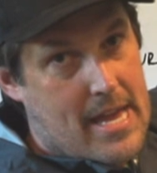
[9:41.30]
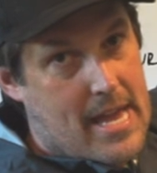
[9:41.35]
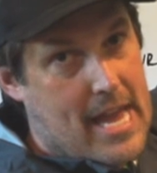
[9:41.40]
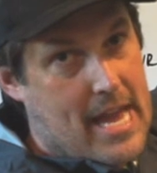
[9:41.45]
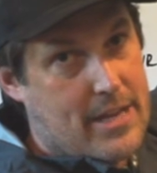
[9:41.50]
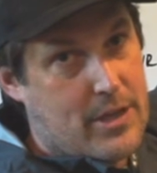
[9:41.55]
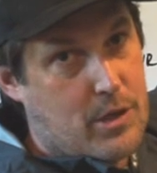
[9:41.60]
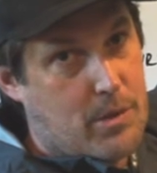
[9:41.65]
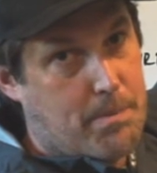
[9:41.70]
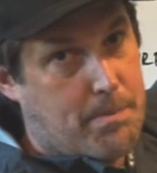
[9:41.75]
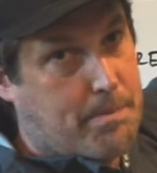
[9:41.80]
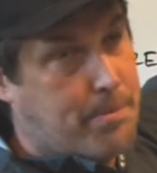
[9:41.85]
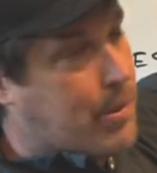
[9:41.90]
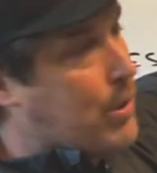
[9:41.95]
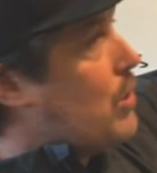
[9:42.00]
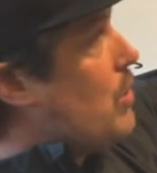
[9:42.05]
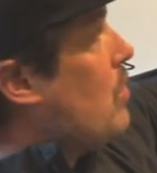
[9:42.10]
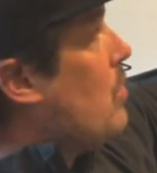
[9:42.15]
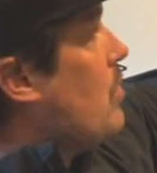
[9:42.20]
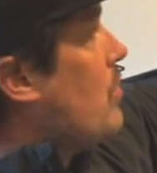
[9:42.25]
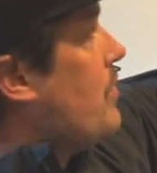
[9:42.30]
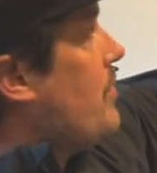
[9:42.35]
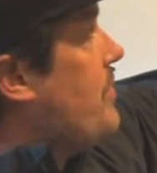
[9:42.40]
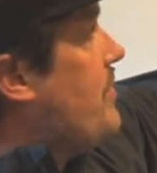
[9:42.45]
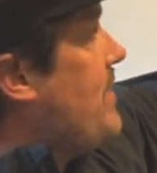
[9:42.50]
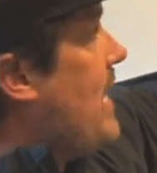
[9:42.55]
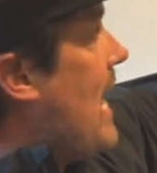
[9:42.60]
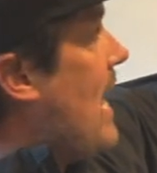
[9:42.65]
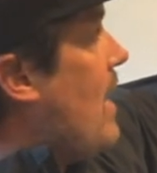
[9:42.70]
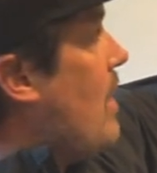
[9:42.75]
and you
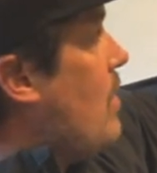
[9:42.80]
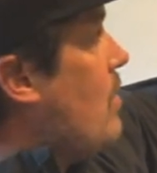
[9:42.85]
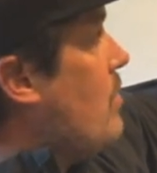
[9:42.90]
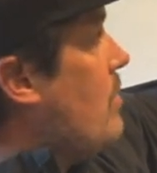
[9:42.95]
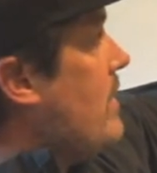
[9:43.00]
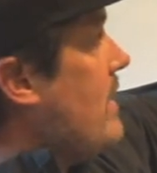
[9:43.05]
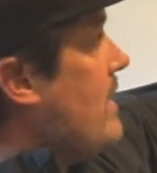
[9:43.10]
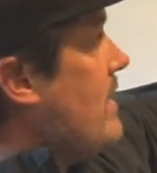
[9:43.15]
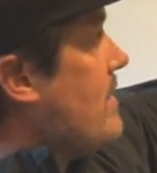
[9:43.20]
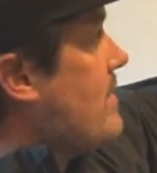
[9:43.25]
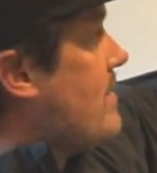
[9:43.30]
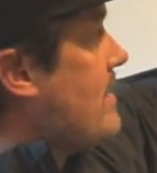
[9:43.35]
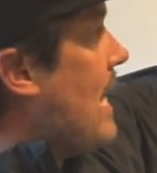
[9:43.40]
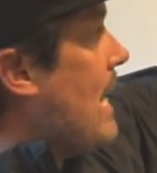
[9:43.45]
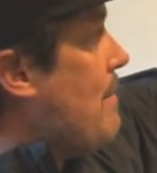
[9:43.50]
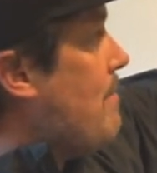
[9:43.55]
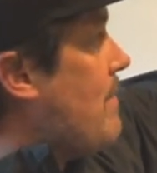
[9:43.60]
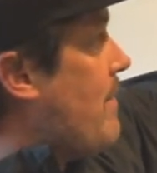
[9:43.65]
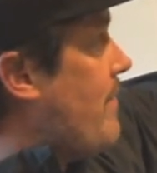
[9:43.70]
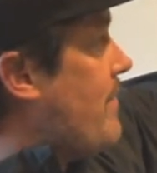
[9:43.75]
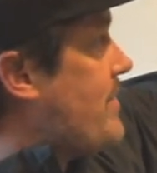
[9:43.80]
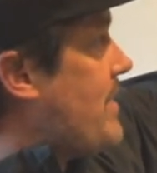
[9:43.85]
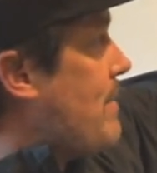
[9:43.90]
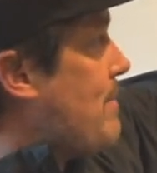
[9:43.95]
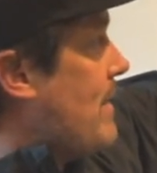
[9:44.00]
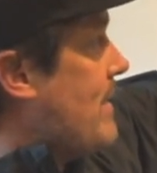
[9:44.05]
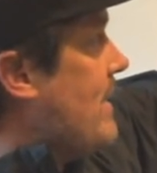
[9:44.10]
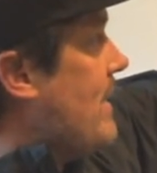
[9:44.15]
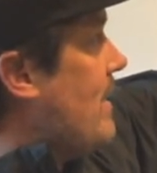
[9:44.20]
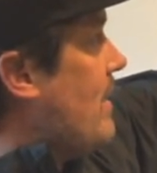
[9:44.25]
pull down, same
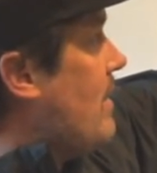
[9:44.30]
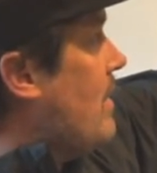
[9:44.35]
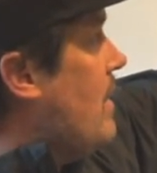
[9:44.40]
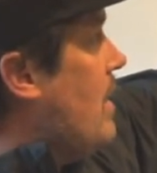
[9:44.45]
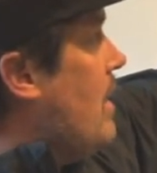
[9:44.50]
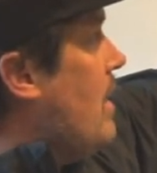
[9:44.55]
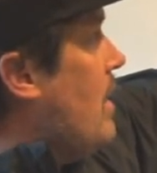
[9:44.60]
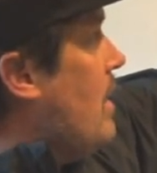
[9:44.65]
idea,